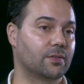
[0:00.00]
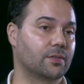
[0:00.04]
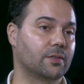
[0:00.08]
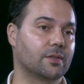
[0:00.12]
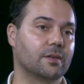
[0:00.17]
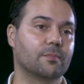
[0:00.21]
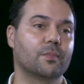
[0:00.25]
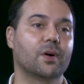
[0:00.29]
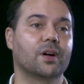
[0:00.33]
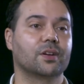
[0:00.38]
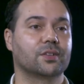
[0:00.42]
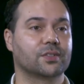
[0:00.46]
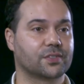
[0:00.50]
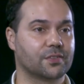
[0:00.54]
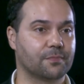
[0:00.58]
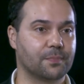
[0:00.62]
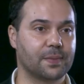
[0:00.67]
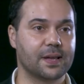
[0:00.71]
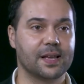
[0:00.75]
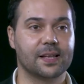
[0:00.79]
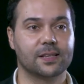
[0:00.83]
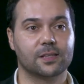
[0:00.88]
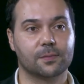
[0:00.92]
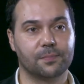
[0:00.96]
the emergence of
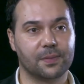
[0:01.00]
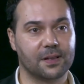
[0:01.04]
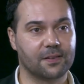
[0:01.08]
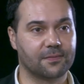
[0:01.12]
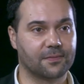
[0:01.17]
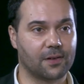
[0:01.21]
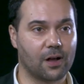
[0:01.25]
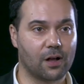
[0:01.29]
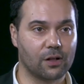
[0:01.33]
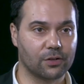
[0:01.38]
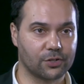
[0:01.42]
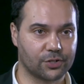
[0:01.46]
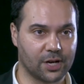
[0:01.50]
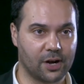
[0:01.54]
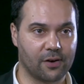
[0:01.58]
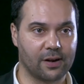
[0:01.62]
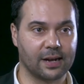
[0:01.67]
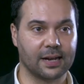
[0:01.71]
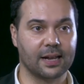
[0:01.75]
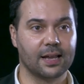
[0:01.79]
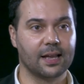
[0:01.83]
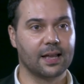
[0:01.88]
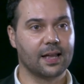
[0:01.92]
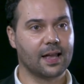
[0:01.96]
peer-to-peer file
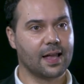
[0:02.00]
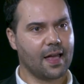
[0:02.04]
sharing,